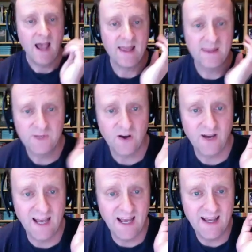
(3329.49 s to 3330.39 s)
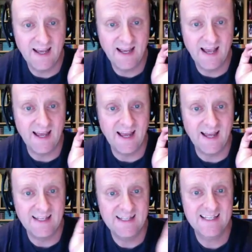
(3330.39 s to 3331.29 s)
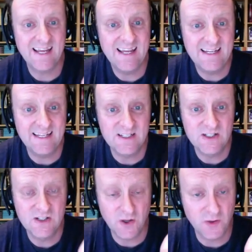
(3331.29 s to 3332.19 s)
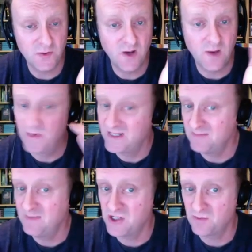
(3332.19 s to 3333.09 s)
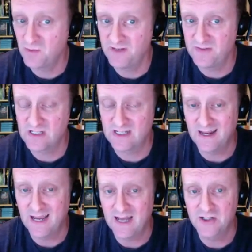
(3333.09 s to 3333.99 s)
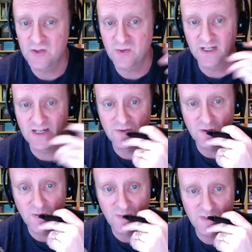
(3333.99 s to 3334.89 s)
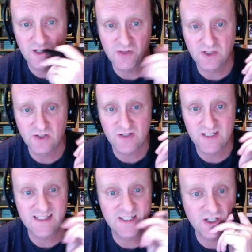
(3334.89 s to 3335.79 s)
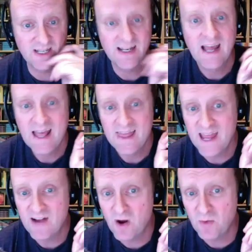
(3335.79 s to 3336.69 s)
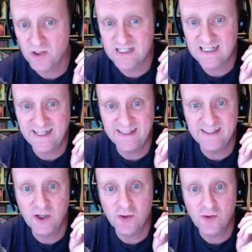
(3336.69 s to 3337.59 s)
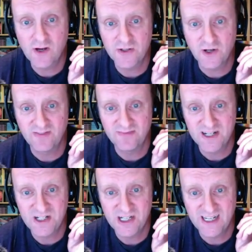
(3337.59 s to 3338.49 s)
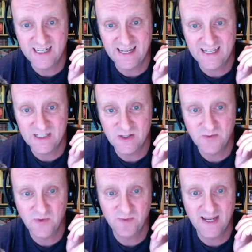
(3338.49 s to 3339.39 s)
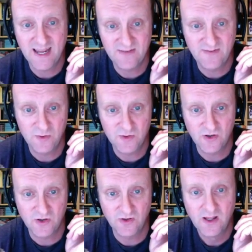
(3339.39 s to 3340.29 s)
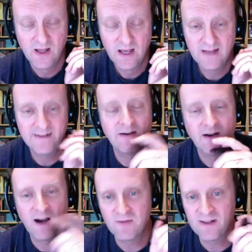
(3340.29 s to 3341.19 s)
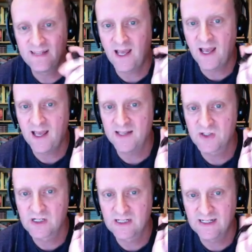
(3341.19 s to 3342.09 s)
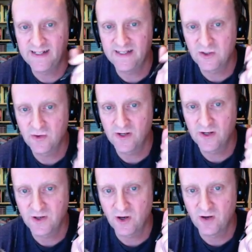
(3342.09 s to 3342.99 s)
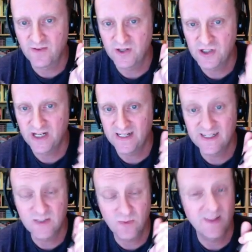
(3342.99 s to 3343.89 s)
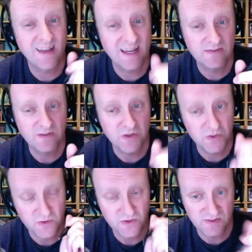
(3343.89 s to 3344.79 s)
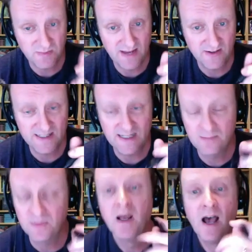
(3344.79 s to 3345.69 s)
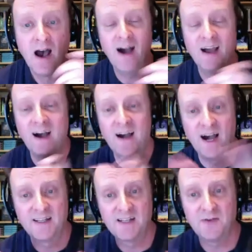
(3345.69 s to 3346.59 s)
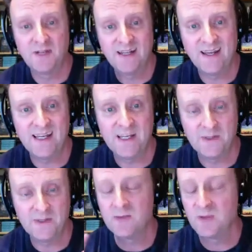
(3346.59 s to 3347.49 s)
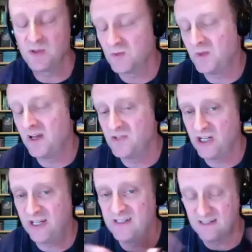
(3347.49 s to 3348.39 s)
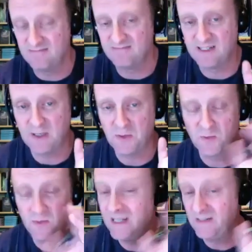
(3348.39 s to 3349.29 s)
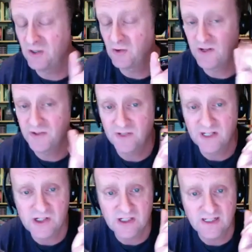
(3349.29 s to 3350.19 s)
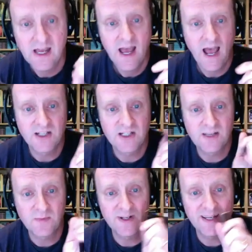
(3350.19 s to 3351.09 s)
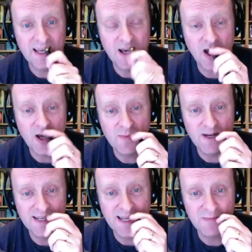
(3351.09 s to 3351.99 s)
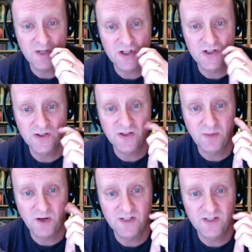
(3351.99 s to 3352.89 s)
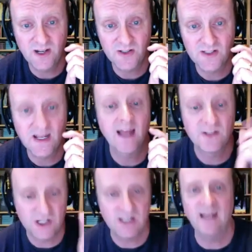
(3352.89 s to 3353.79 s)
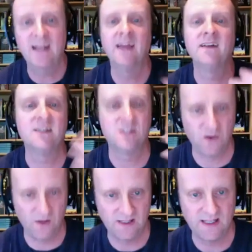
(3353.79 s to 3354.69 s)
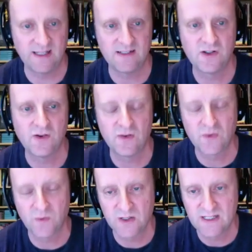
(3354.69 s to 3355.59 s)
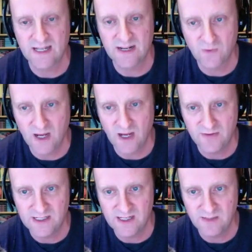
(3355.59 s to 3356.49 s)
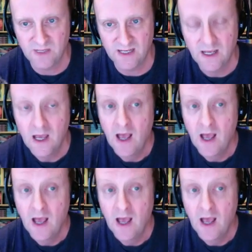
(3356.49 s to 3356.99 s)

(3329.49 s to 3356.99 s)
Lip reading: And then we got Alyssa Eakins, who we did mention previously. And I just want to give her a quick mention because she said, there I was cleaning the crud off my chicken eggs with my headphones on. Now, I read that as cleaning the crud off her chicken eggs with her headphones, which was a bad idea. But I totally hear you, Alyssa, because we have chickens and, we leave the crud on, actually. And she said, when I heard my name mentioned on the podcast, and she, again, is doing the 200 words a day, right, every day in May.